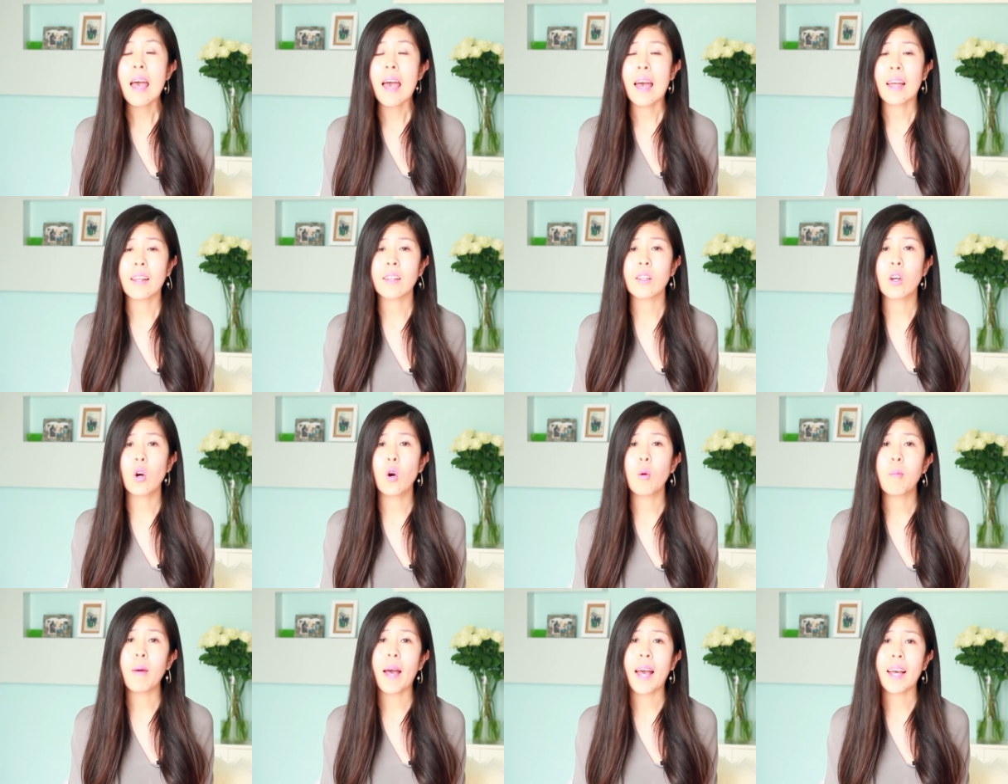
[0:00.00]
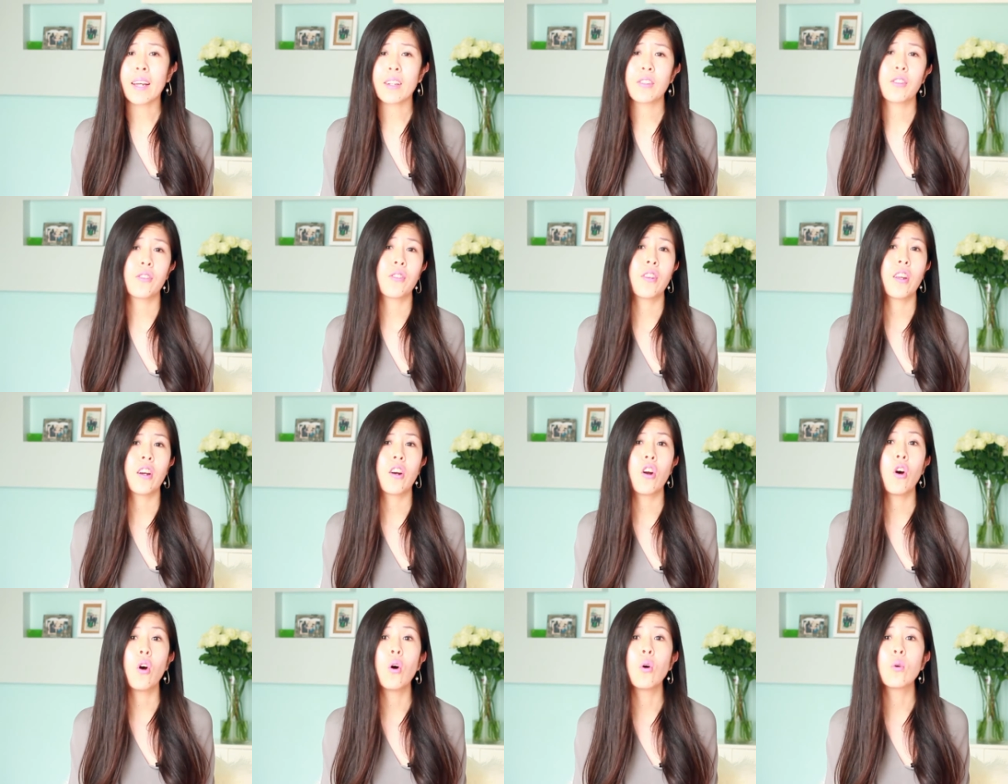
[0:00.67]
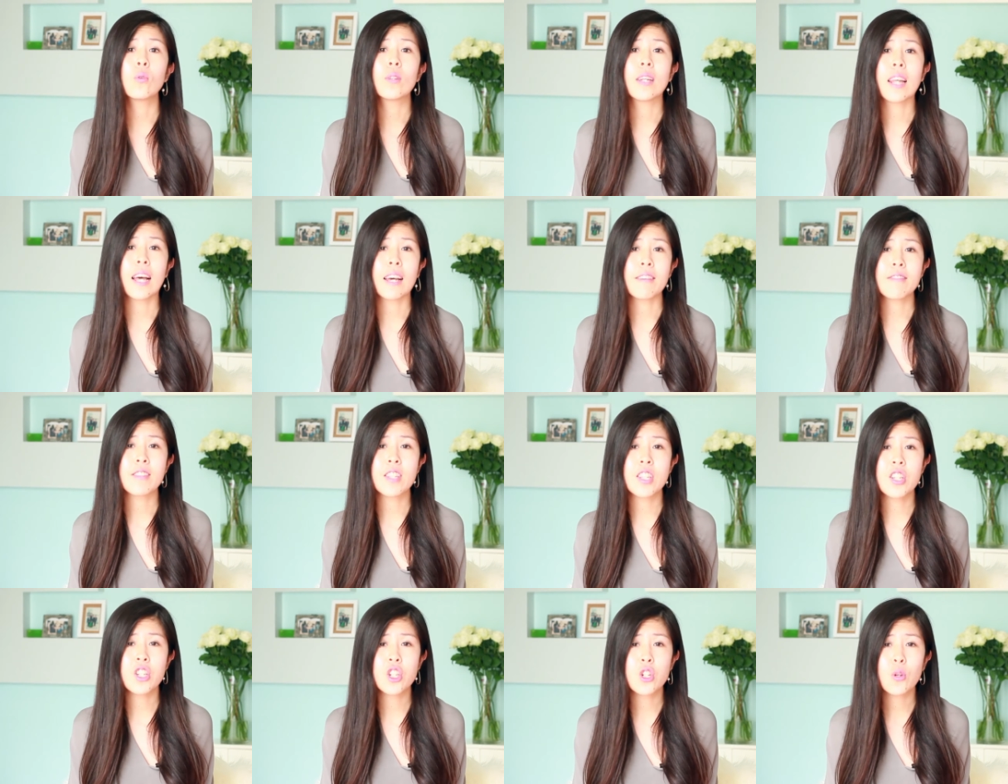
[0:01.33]
and go back to their old life
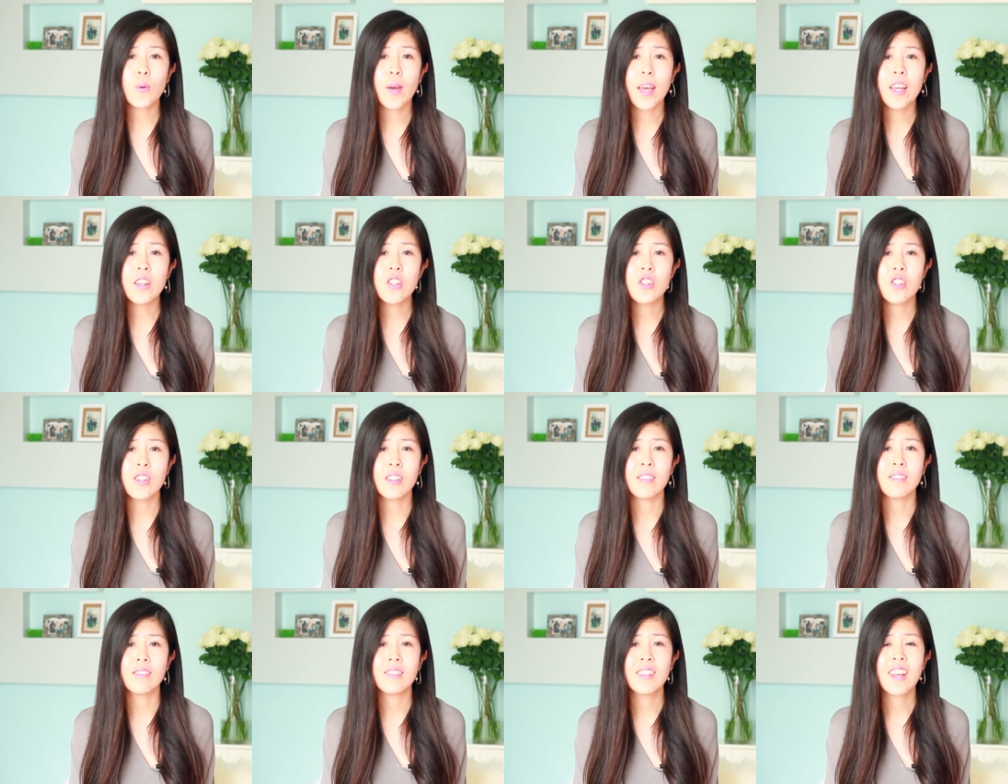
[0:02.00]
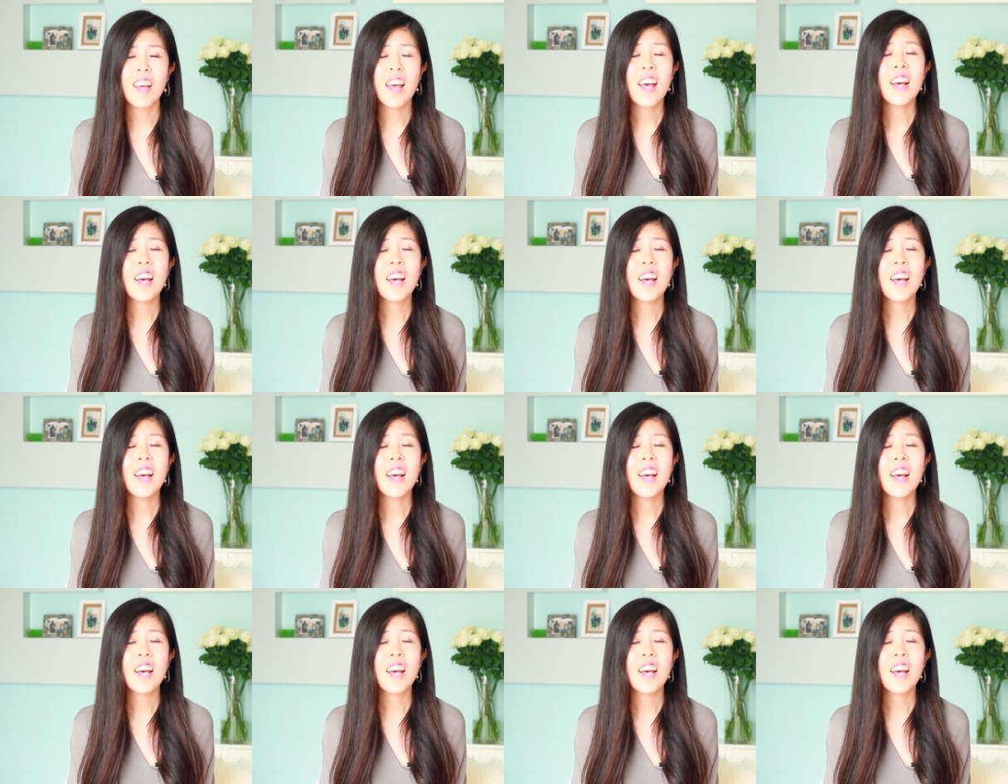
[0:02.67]
situation?